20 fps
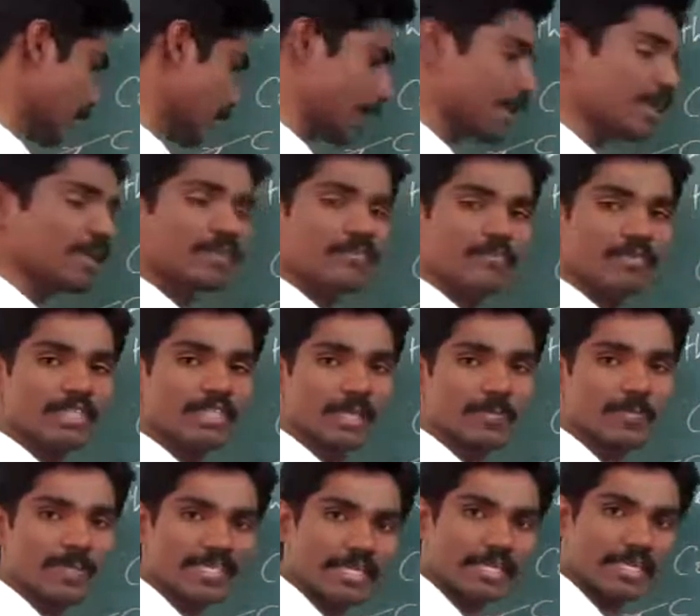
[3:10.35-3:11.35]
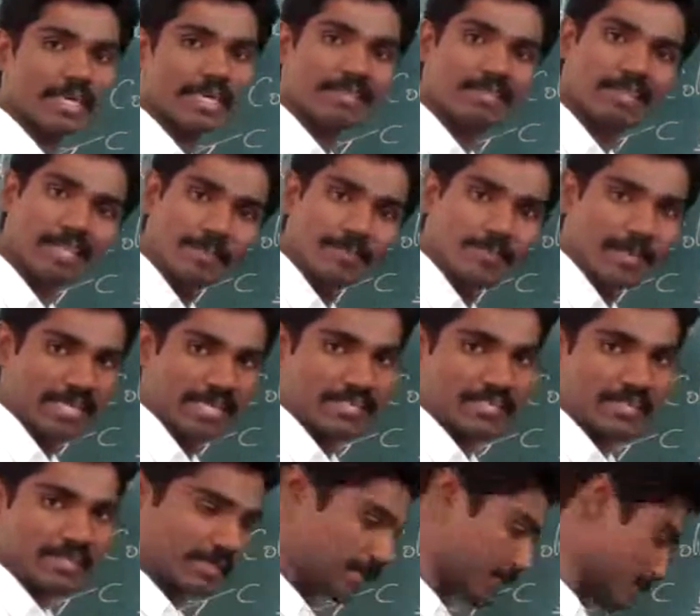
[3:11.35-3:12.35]
A which are present at 3
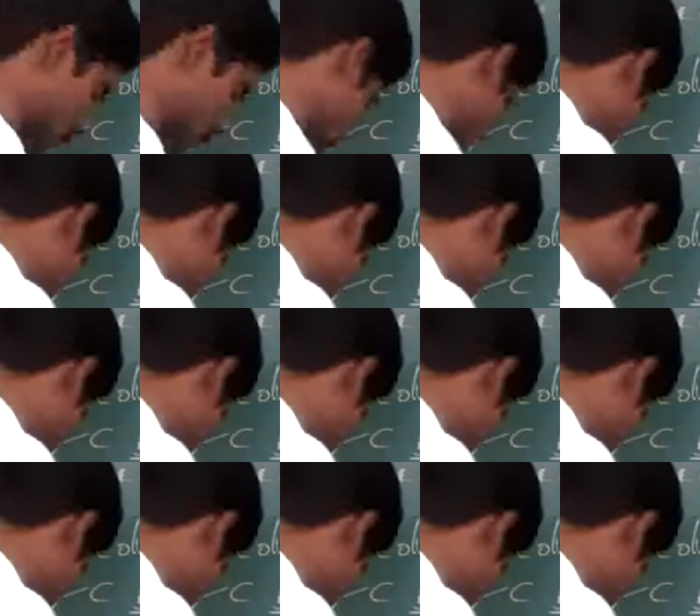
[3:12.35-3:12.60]
places.